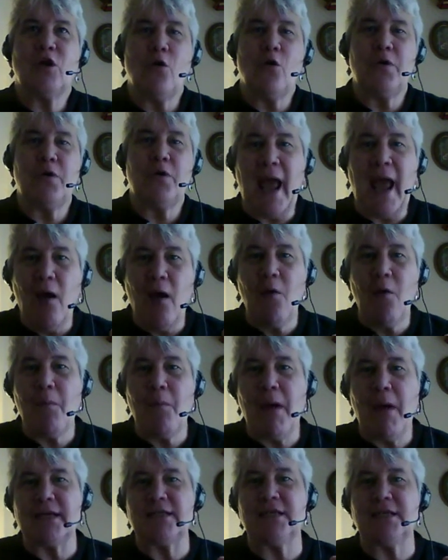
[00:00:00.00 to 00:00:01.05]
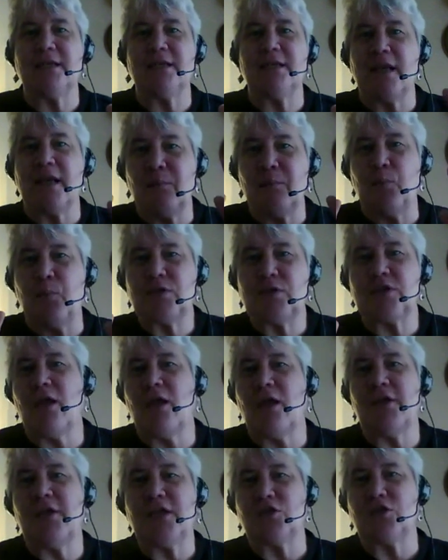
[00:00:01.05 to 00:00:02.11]
now imagine that he puts
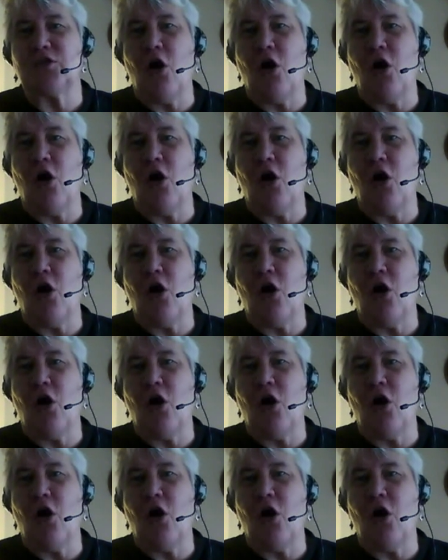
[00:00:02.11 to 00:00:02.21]
on these